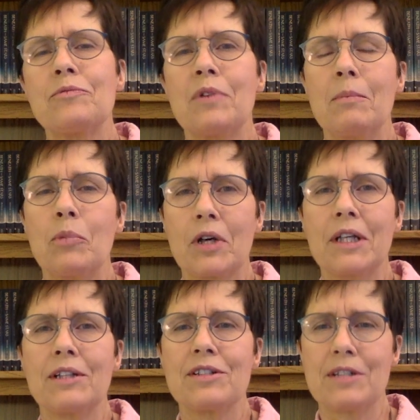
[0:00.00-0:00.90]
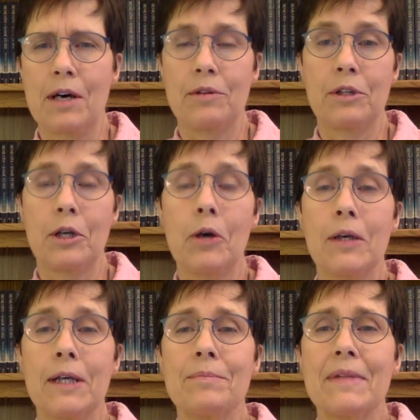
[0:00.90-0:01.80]
from Brookings, South
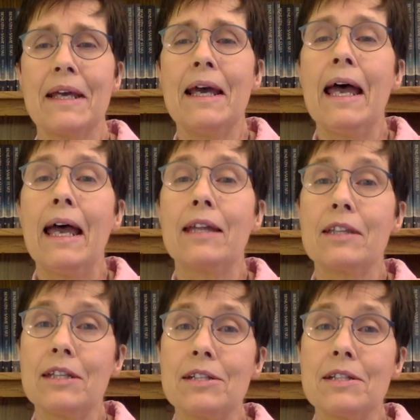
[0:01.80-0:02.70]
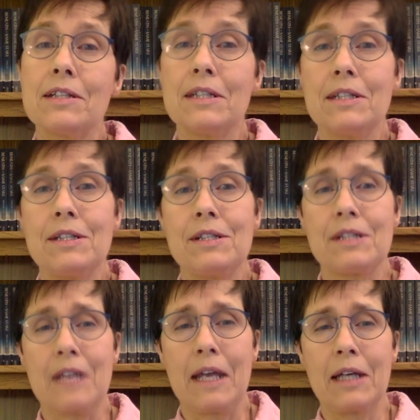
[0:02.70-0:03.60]
Dakota, and this is
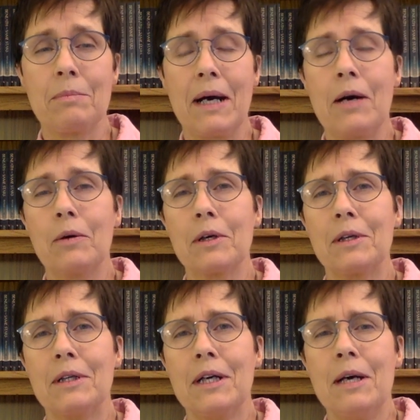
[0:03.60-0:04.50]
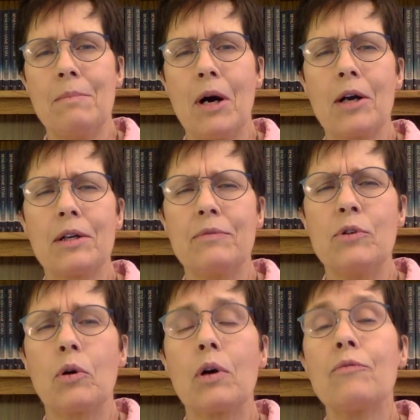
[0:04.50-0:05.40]
Staying Power, part of
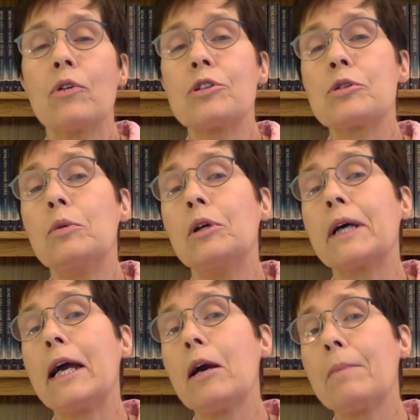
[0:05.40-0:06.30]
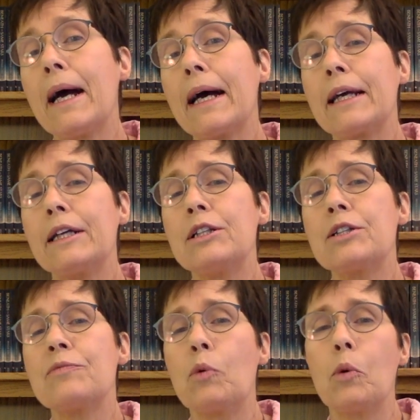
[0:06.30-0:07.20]
your virtual care
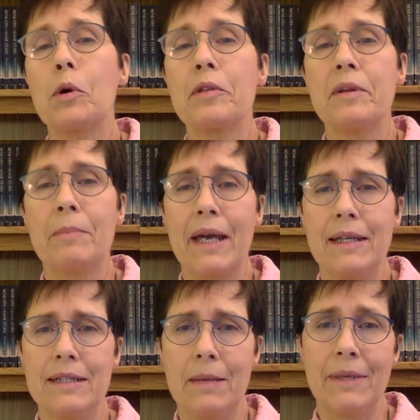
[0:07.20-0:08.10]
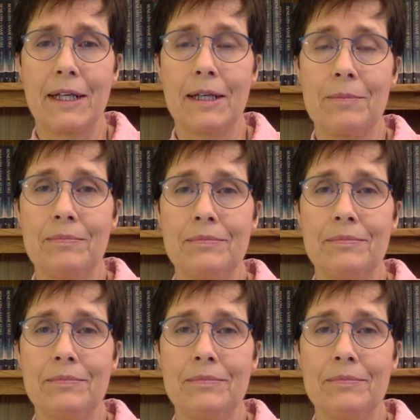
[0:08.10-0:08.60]
package for the pandemic.